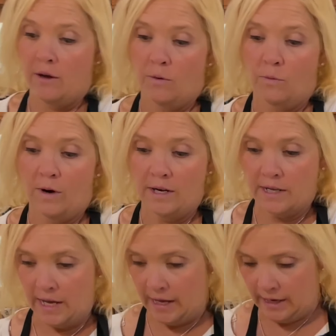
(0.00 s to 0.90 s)
1
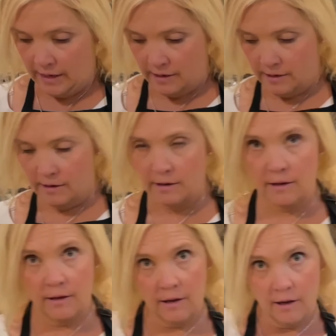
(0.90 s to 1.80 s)
can
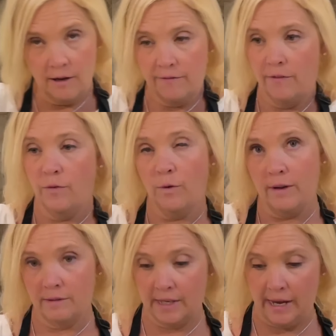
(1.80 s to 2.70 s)
of
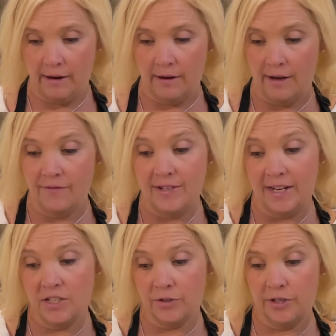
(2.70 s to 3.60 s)
4-ounce can of
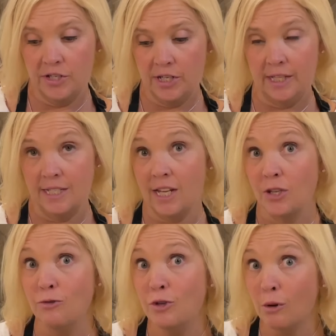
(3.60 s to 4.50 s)
diced green chilies, and
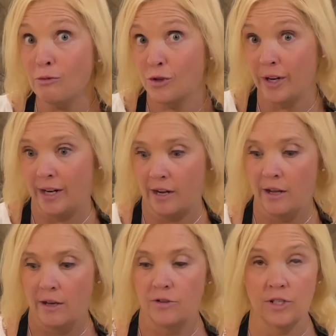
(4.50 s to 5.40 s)
you don't drain it.
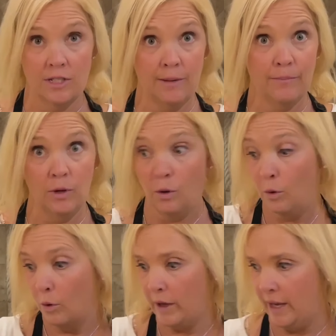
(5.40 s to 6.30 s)
Just dump the
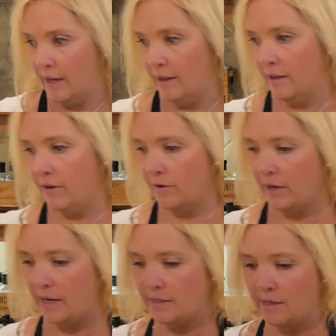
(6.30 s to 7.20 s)
whole can in there, you
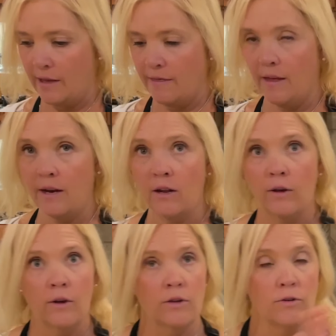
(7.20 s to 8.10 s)
guys. And then
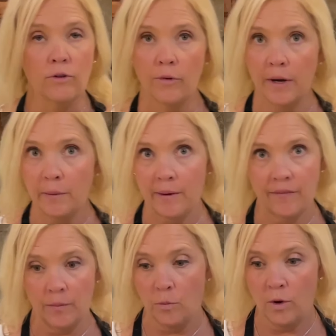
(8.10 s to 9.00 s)
you can go anywhere
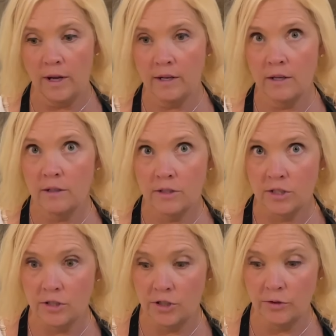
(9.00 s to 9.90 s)
from 1
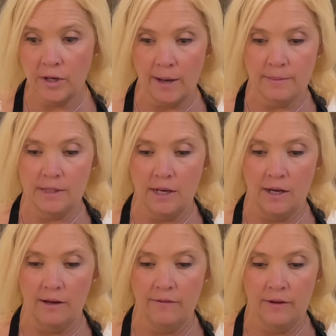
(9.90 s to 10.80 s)
to 2 cups
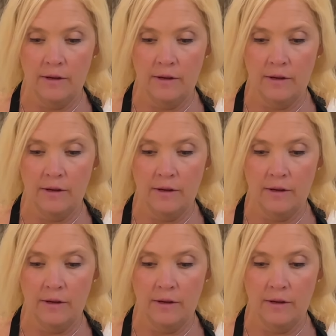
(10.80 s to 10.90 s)
of